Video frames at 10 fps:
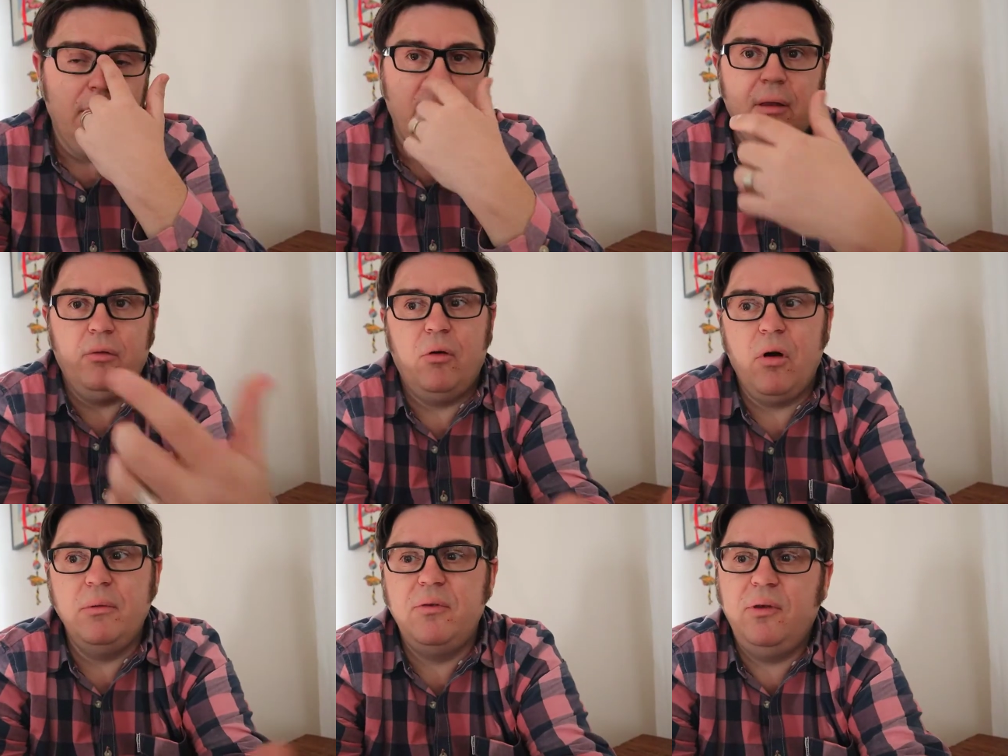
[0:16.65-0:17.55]
Now the
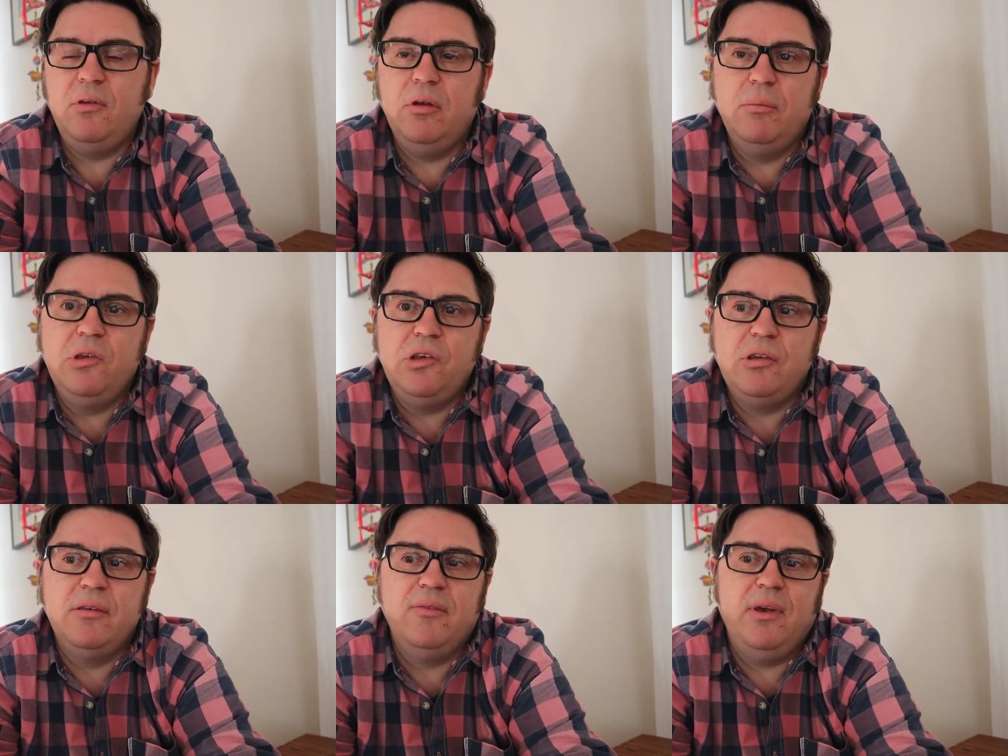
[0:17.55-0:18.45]
requirements for intern
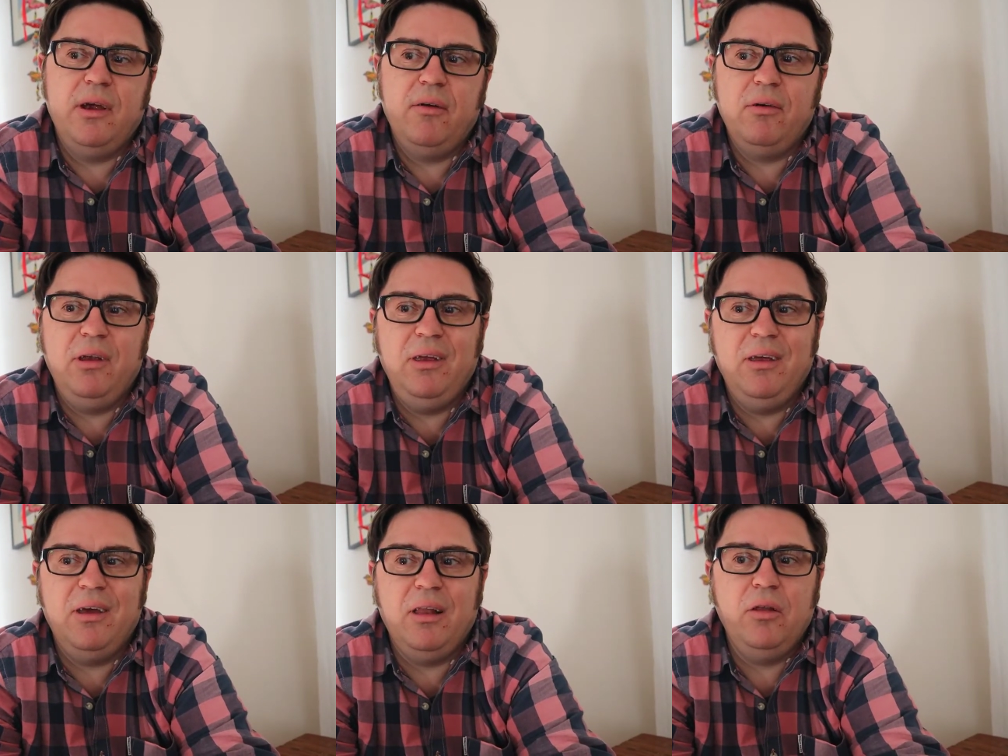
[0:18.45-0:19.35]
positions
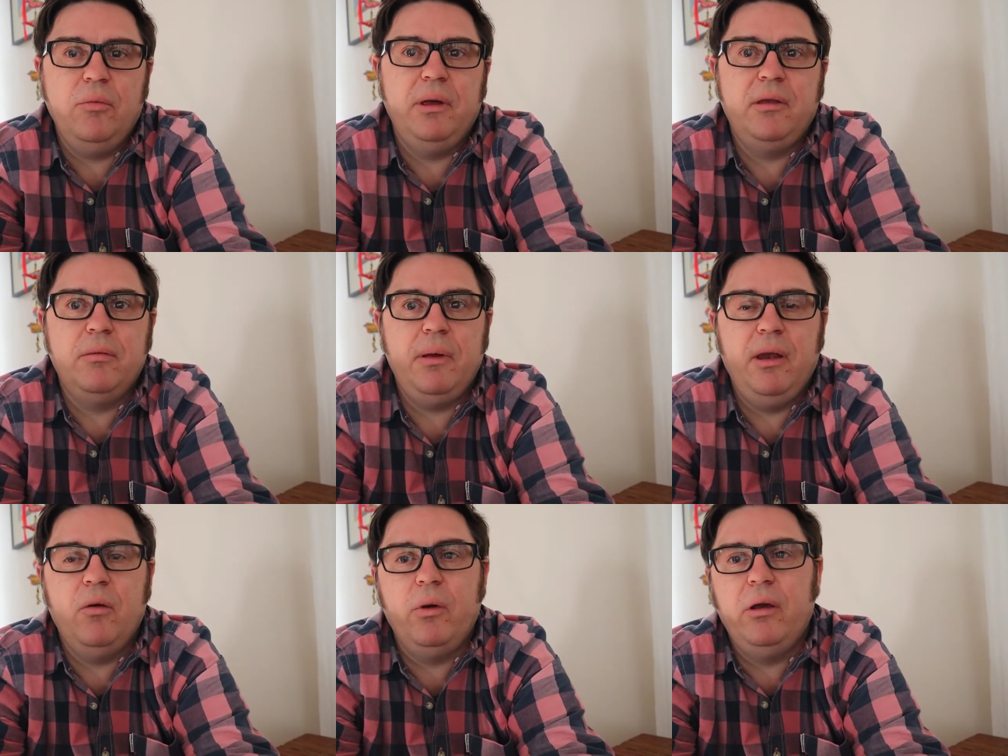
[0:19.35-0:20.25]
vary a little bit
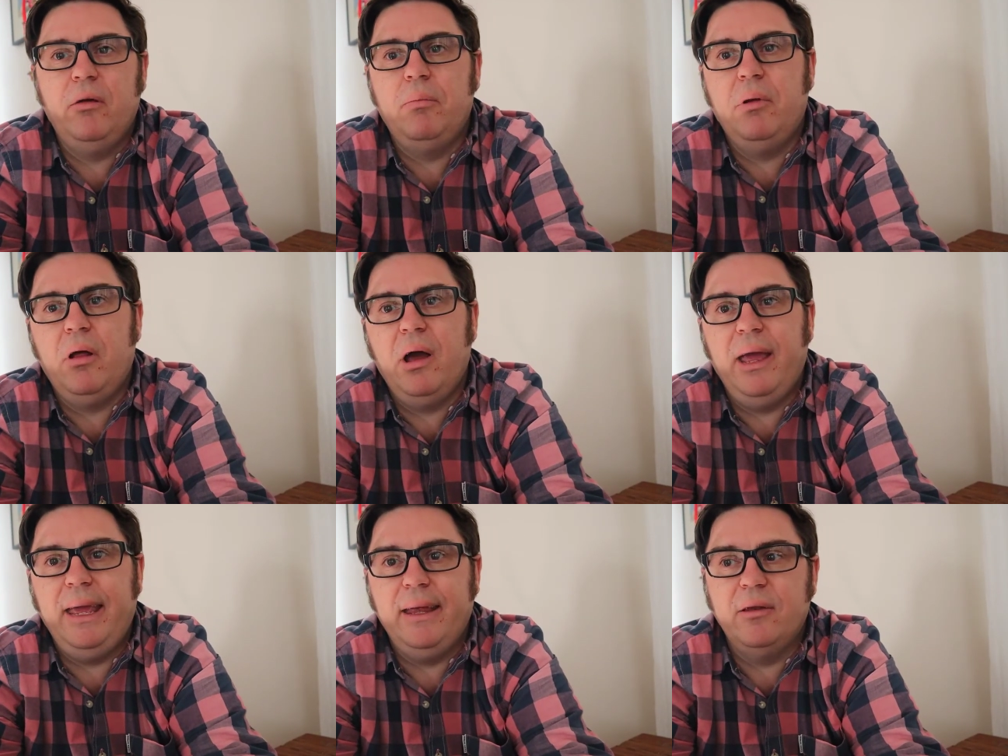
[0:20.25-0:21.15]
depending on where you apply
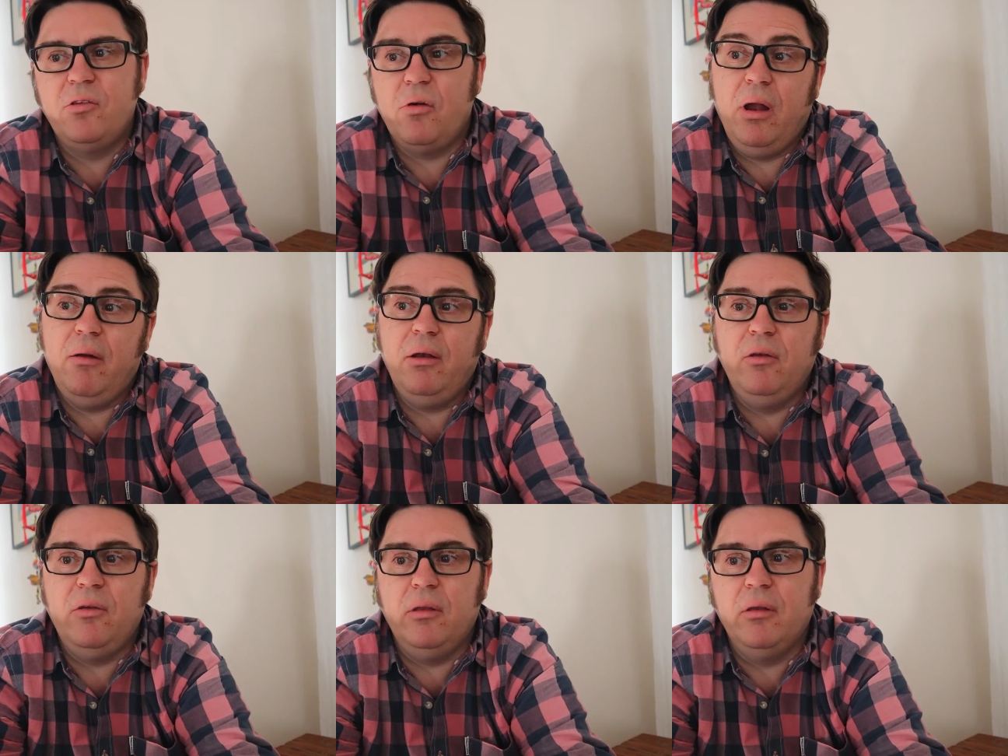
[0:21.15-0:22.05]
in Australia and
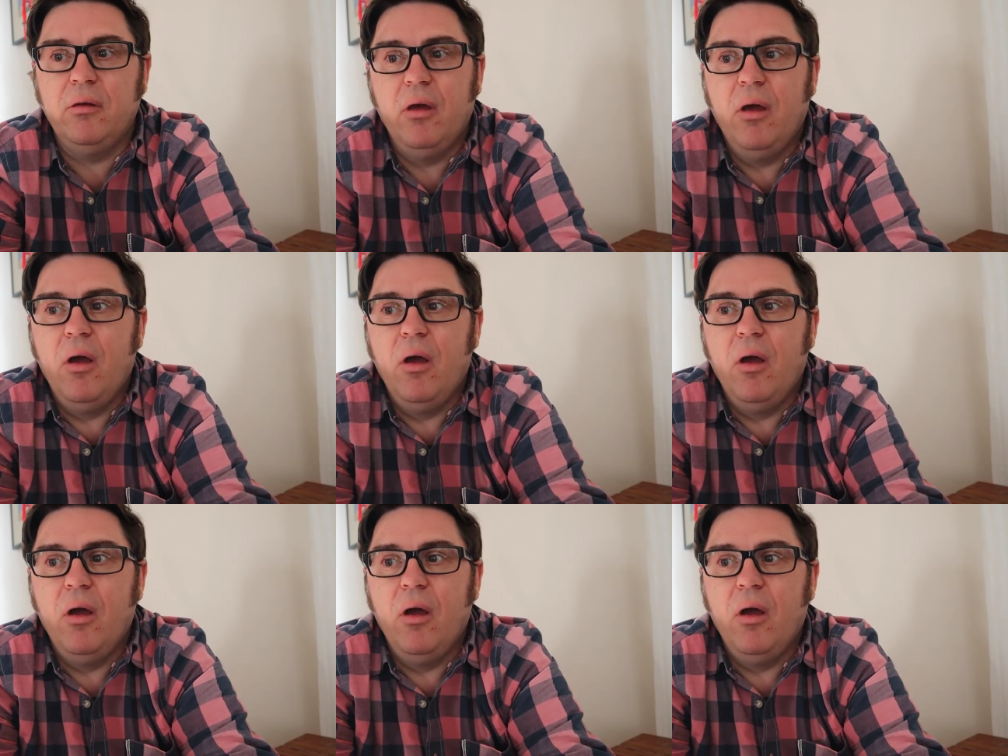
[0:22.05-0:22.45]
New Zealand.